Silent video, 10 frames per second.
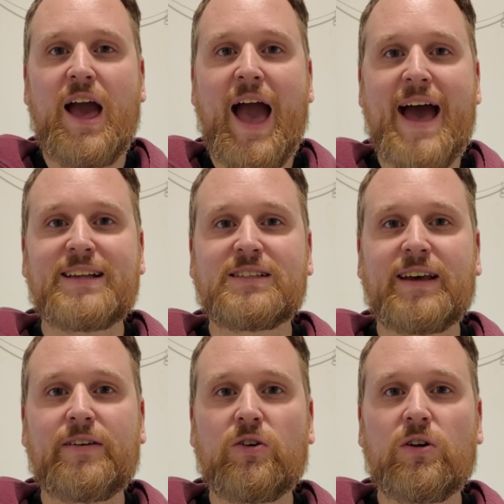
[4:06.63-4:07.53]
As
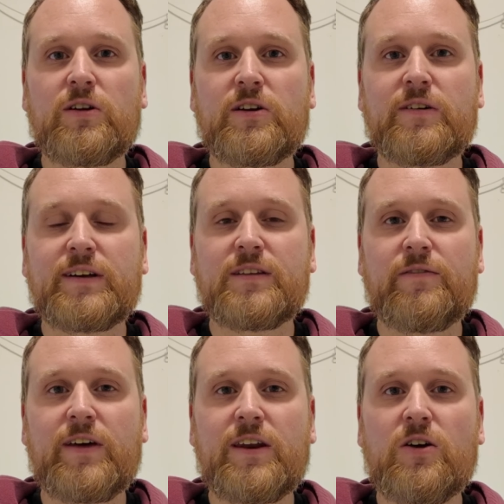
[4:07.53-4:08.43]
said earlier in the
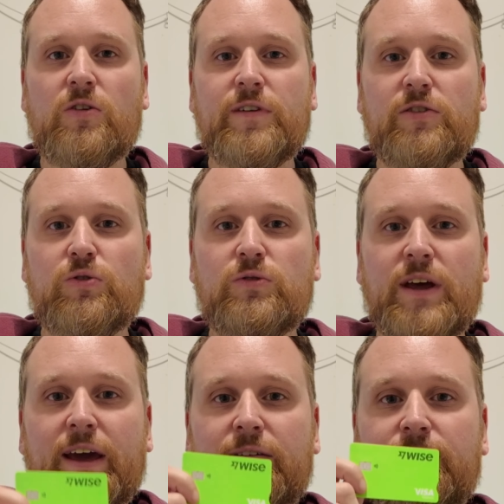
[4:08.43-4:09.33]
video, they do
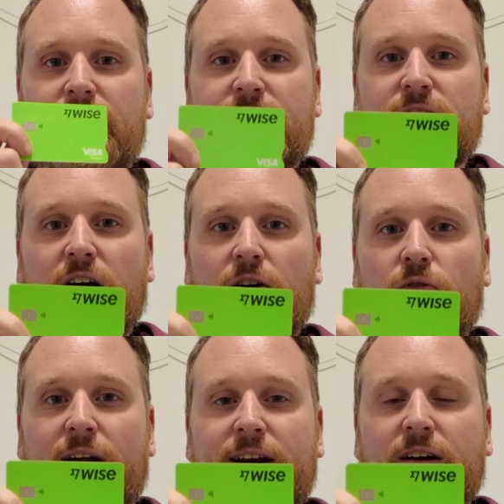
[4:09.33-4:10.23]
take Visa
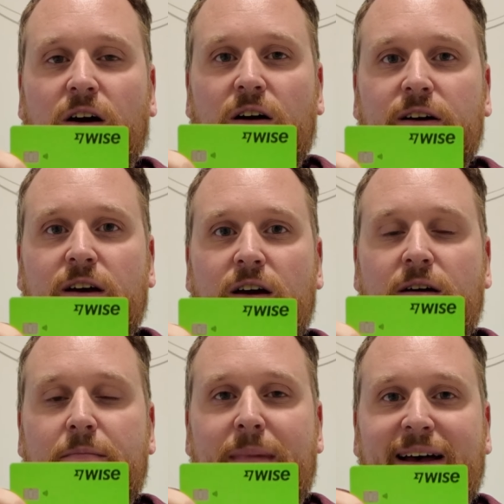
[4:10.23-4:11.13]
credit card,
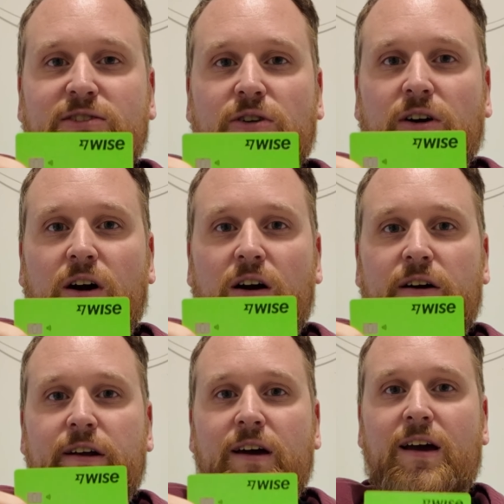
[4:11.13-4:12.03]

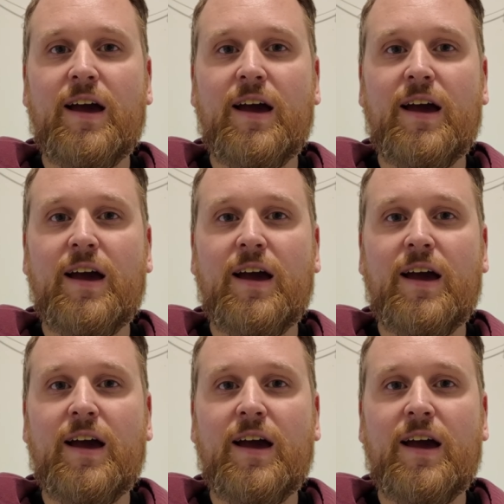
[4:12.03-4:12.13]
MasterCard,